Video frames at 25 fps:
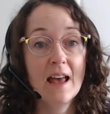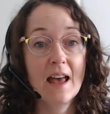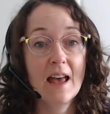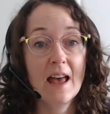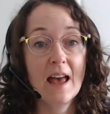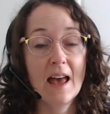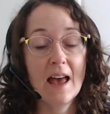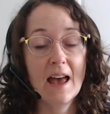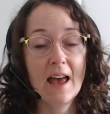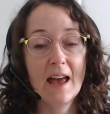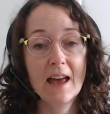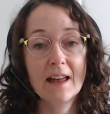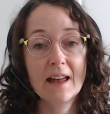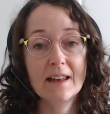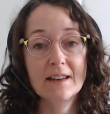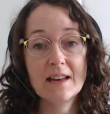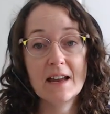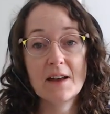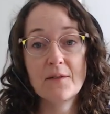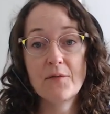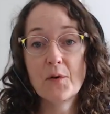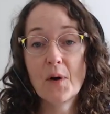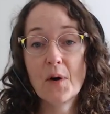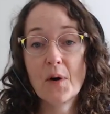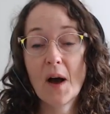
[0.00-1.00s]
And
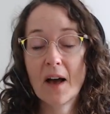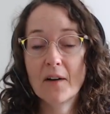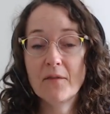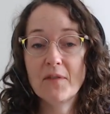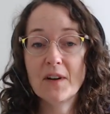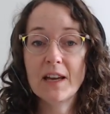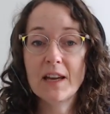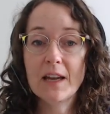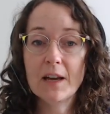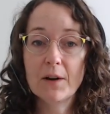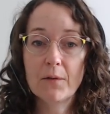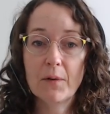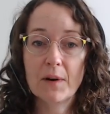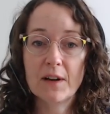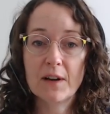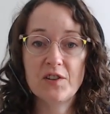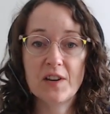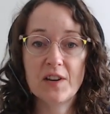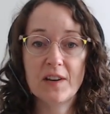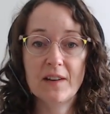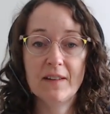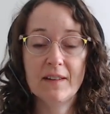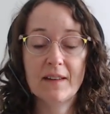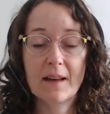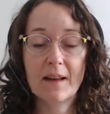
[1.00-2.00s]
if you have any
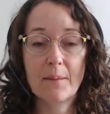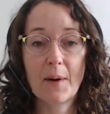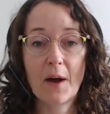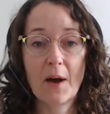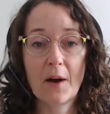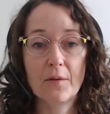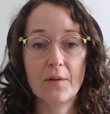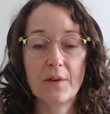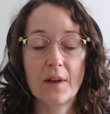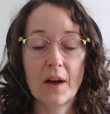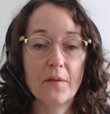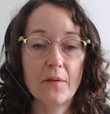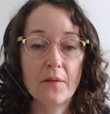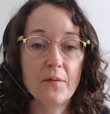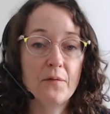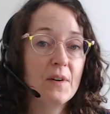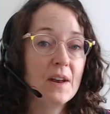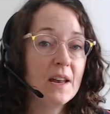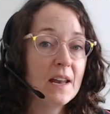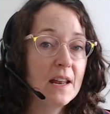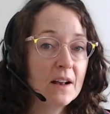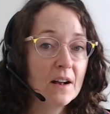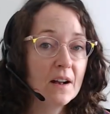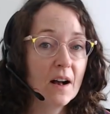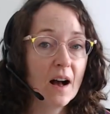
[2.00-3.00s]
questions about a
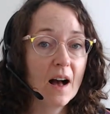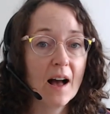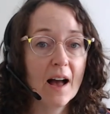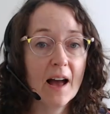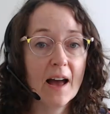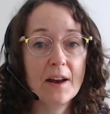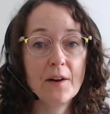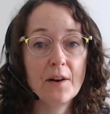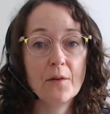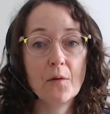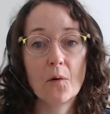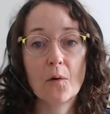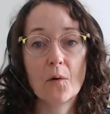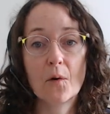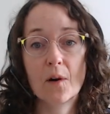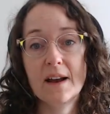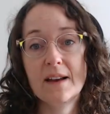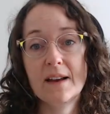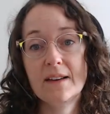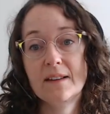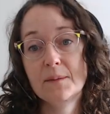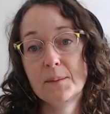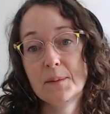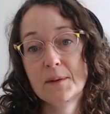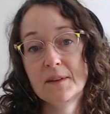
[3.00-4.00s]
feeding guide or a
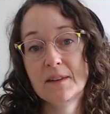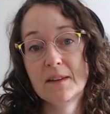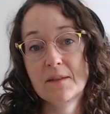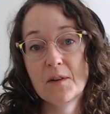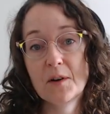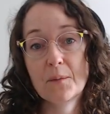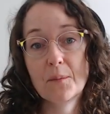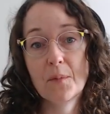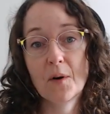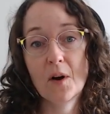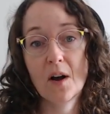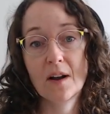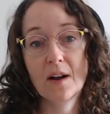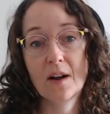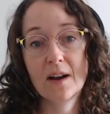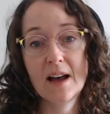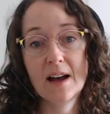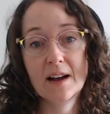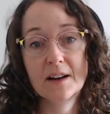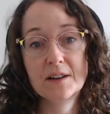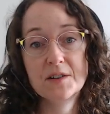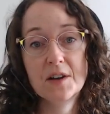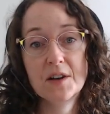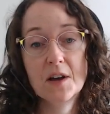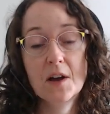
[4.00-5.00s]
specific
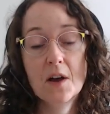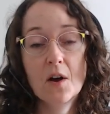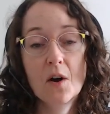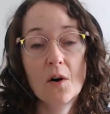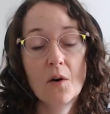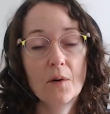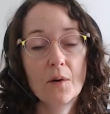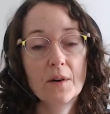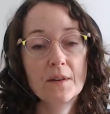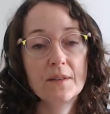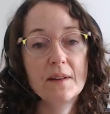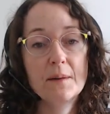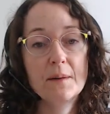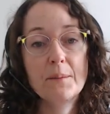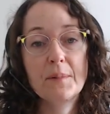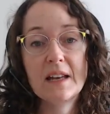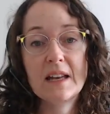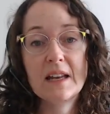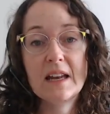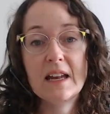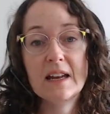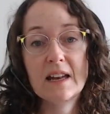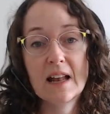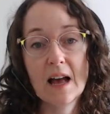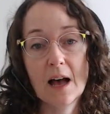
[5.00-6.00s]
product, or simply
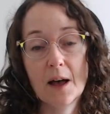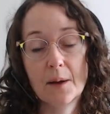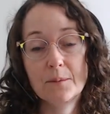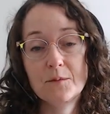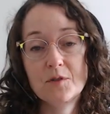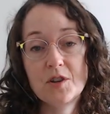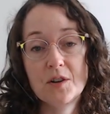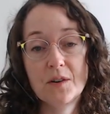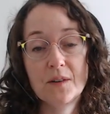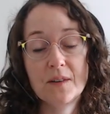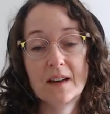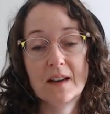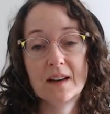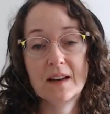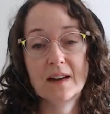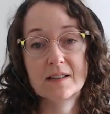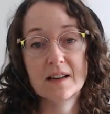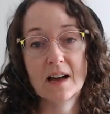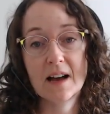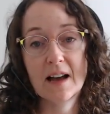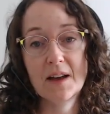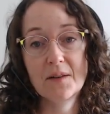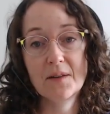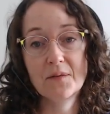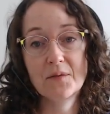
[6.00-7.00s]
need help choosing a
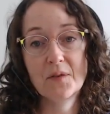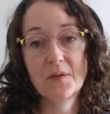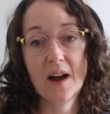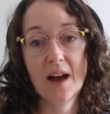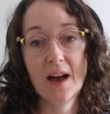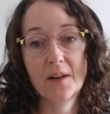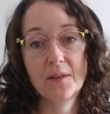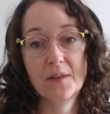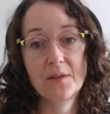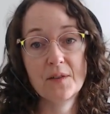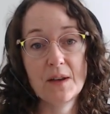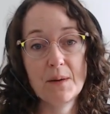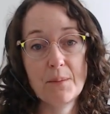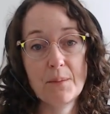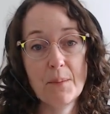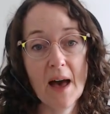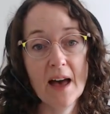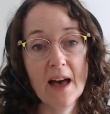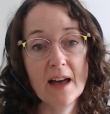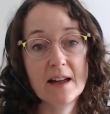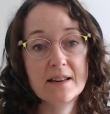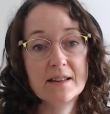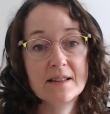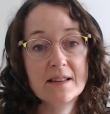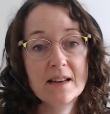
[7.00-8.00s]
diet for a healthy
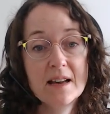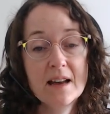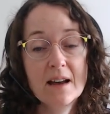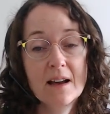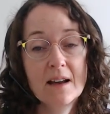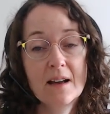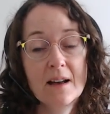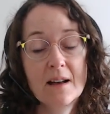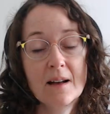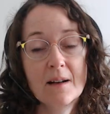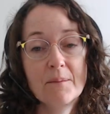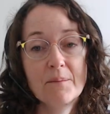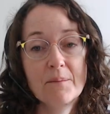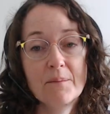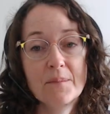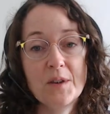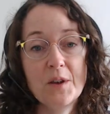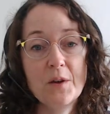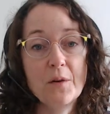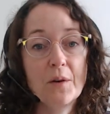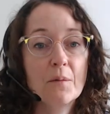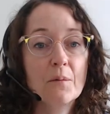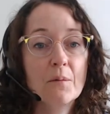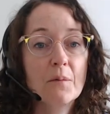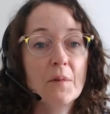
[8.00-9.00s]
pet, you
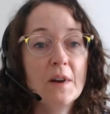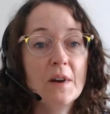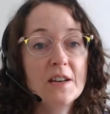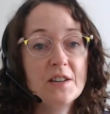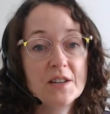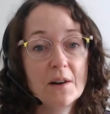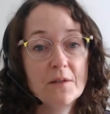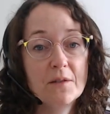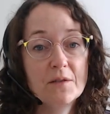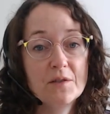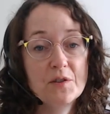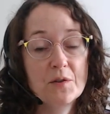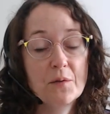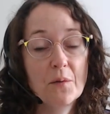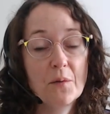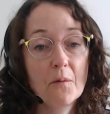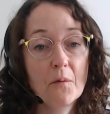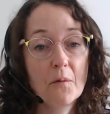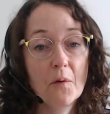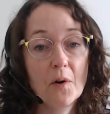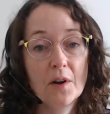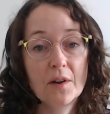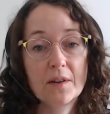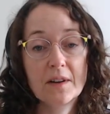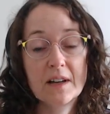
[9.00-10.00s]
can reach out to our
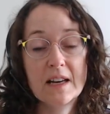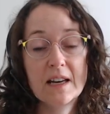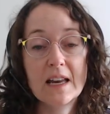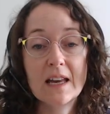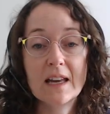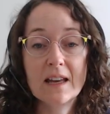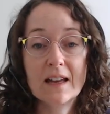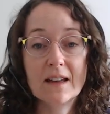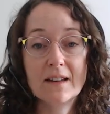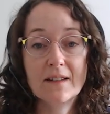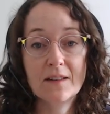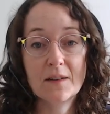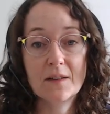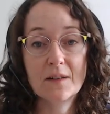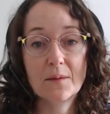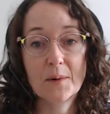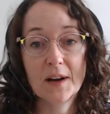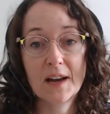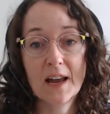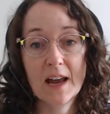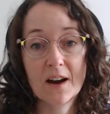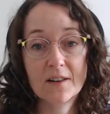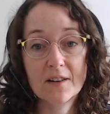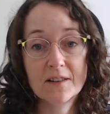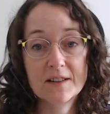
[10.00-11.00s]
Royal Canin Consumer
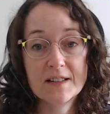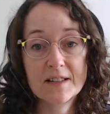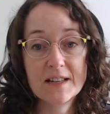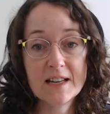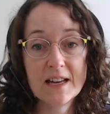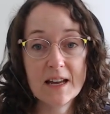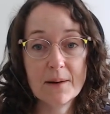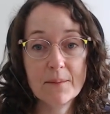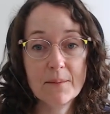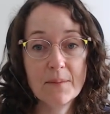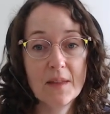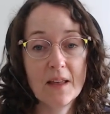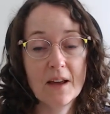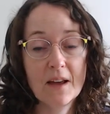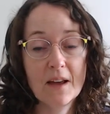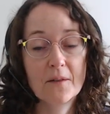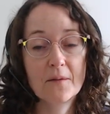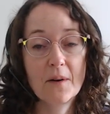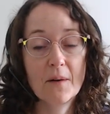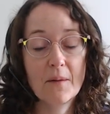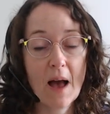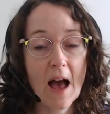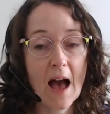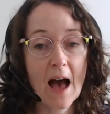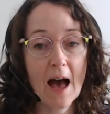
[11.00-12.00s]
Care team. They're
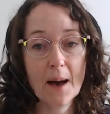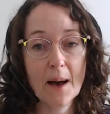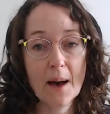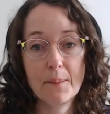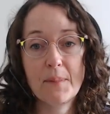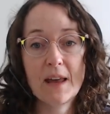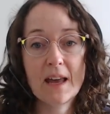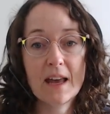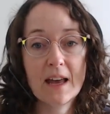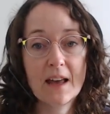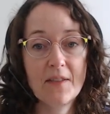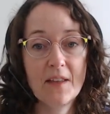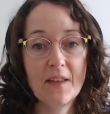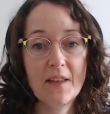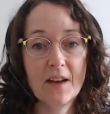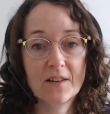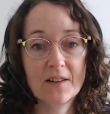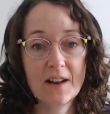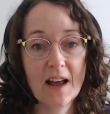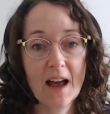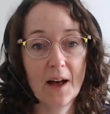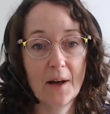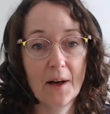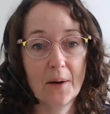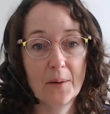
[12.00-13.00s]
happy and there to
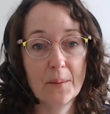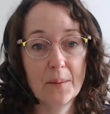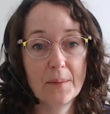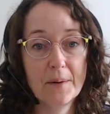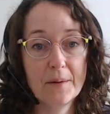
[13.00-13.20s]
help.